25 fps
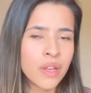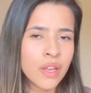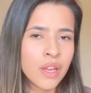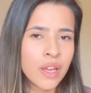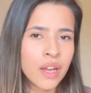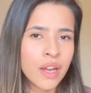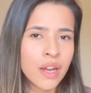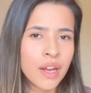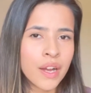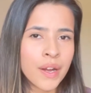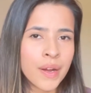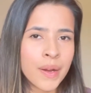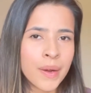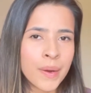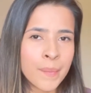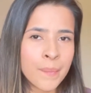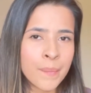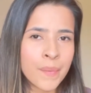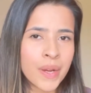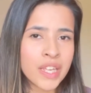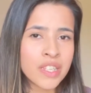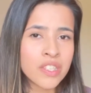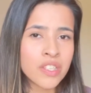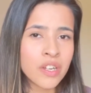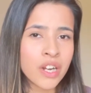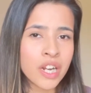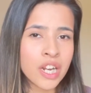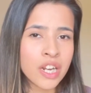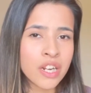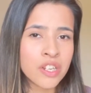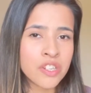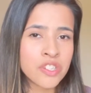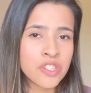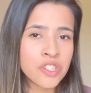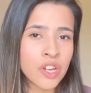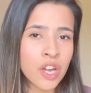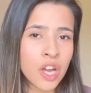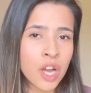I started
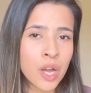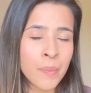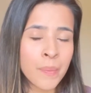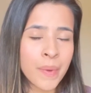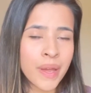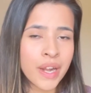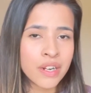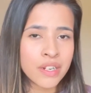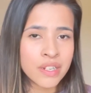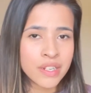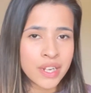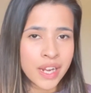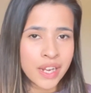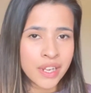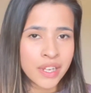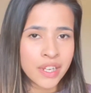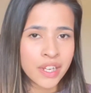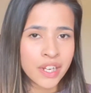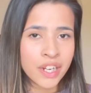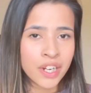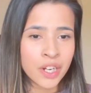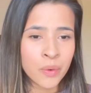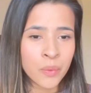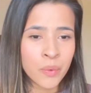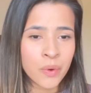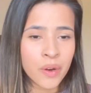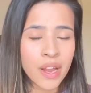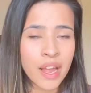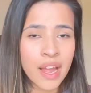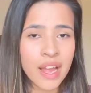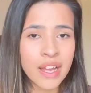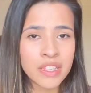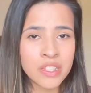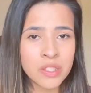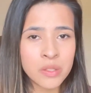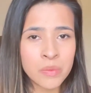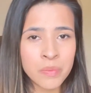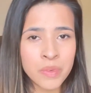a job at a daycare where I
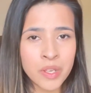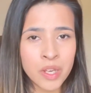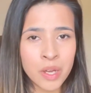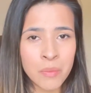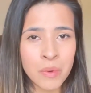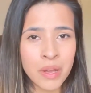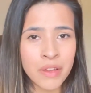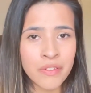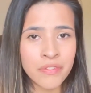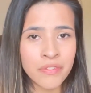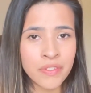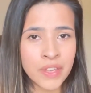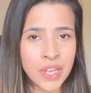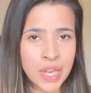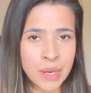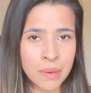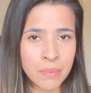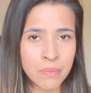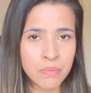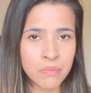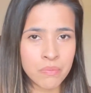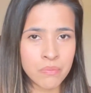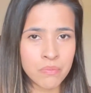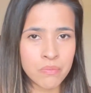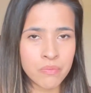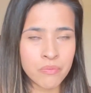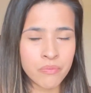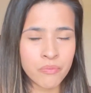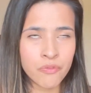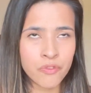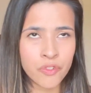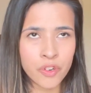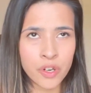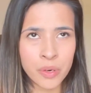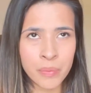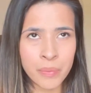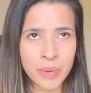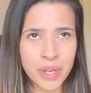had to be on my feet
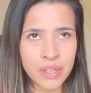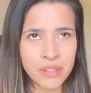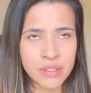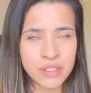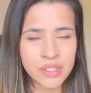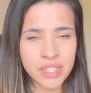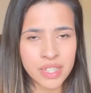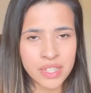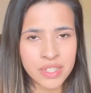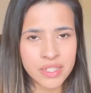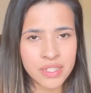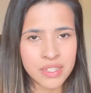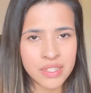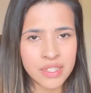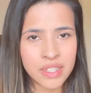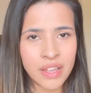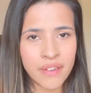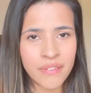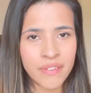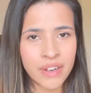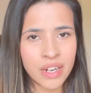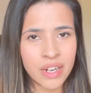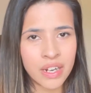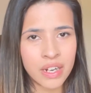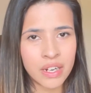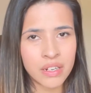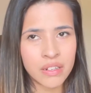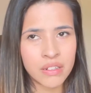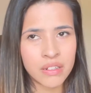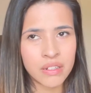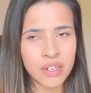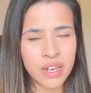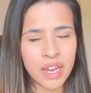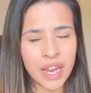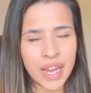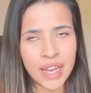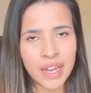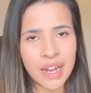for about 6 to 7,
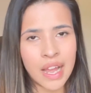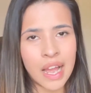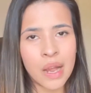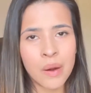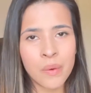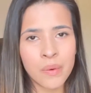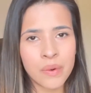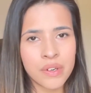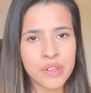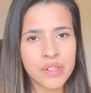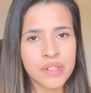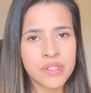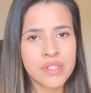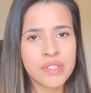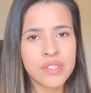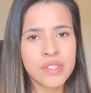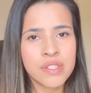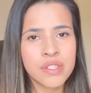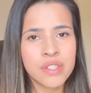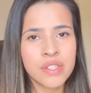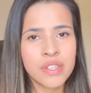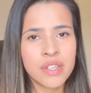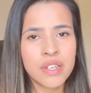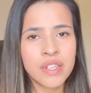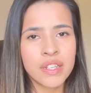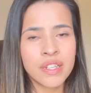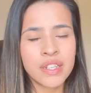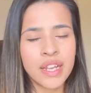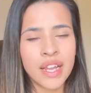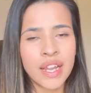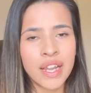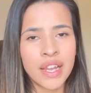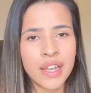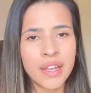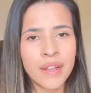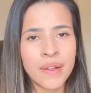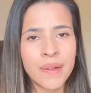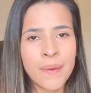8 hours a
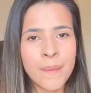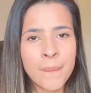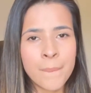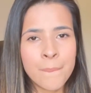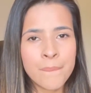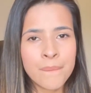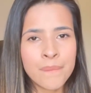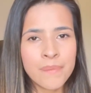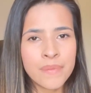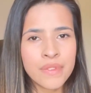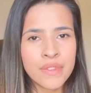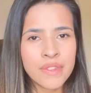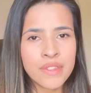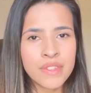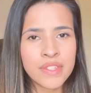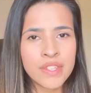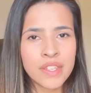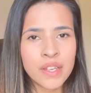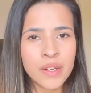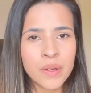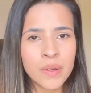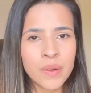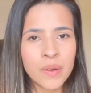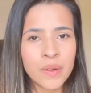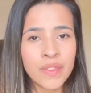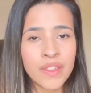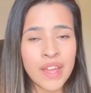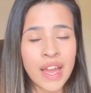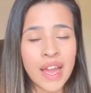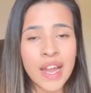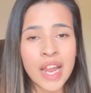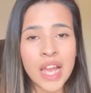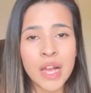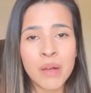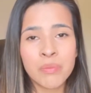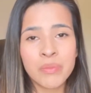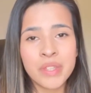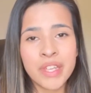day. So that
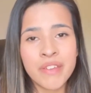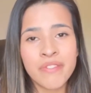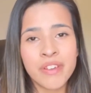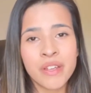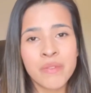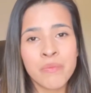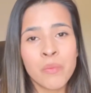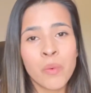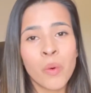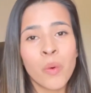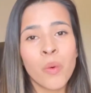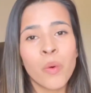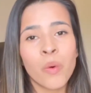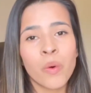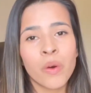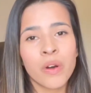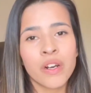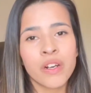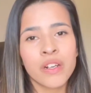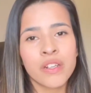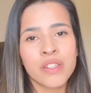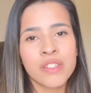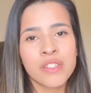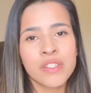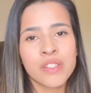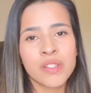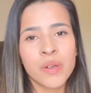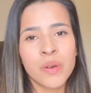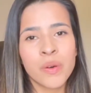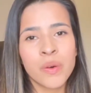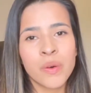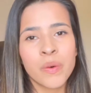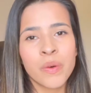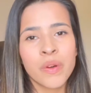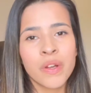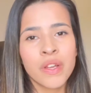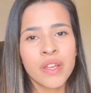helped even more. So